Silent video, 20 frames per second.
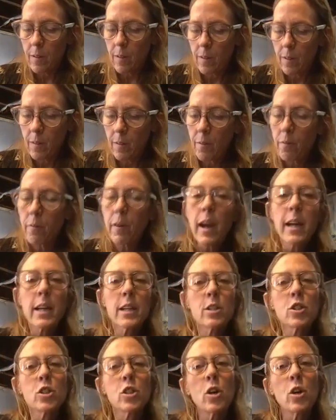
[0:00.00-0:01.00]
Right.
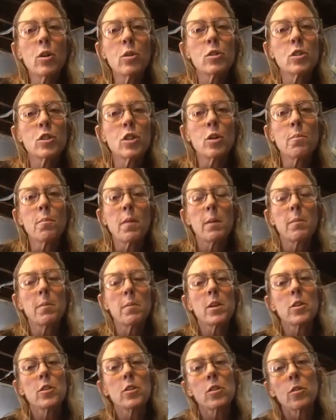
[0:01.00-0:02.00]
So
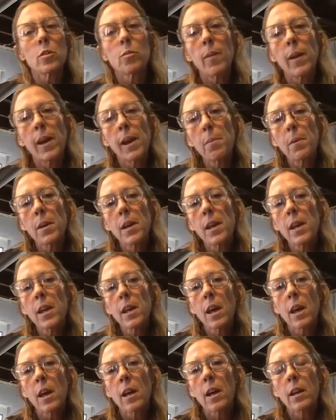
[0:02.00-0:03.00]
maybe
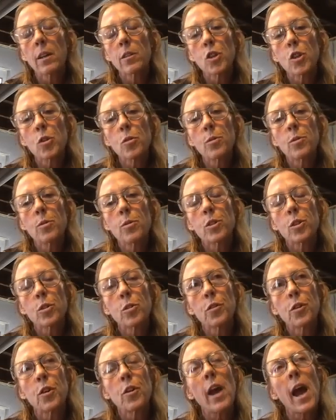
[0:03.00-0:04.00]
so if
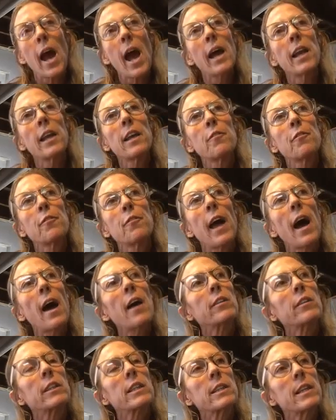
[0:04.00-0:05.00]
you're adding
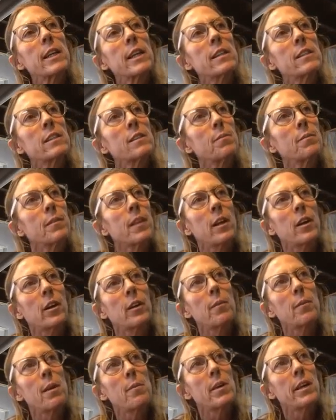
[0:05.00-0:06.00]
flowery things that are
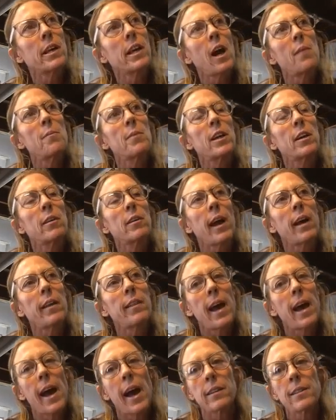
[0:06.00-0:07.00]
maybe coming around the
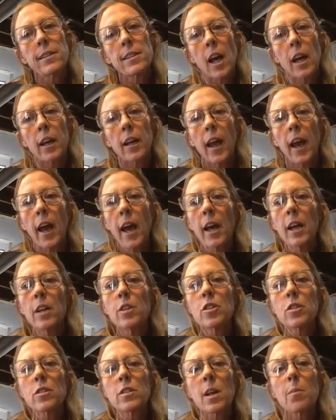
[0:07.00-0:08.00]
outside edge
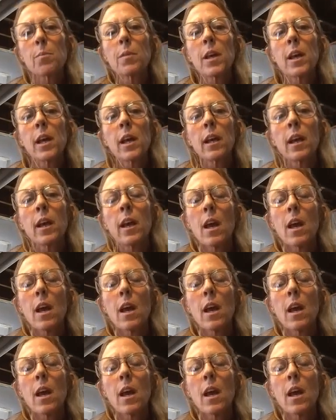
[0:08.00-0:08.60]
or something,